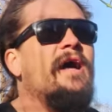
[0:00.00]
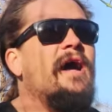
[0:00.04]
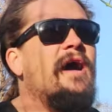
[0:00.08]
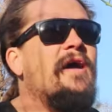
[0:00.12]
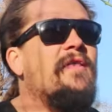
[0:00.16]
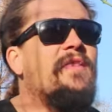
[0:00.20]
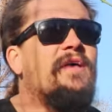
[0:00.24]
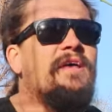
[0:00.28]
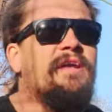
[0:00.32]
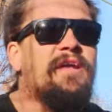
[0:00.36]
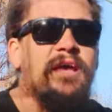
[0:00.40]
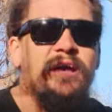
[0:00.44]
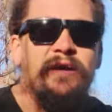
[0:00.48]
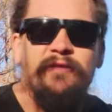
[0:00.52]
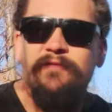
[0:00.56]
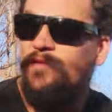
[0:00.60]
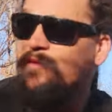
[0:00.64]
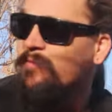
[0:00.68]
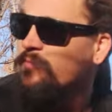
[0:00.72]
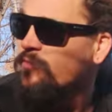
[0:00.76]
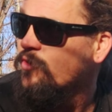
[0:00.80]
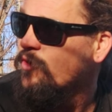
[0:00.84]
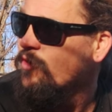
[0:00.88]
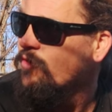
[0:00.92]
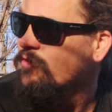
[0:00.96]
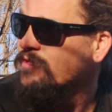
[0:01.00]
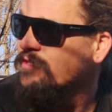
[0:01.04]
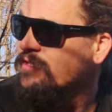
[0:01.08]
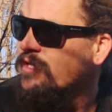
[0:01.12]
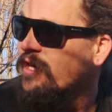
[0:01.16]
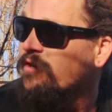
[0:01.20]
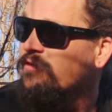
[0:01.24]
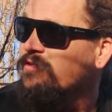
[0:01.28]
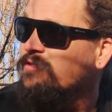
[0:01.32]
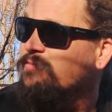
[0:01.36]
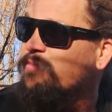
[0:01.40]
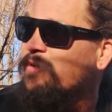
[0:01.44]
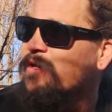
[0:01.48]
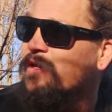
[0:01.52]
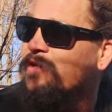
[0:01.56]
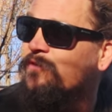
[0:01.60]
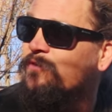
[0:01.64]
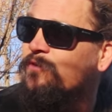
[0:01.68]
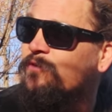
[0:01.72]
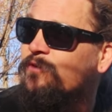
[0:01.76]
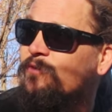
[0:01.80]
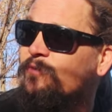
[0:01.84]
And then have them grow as a houseplant through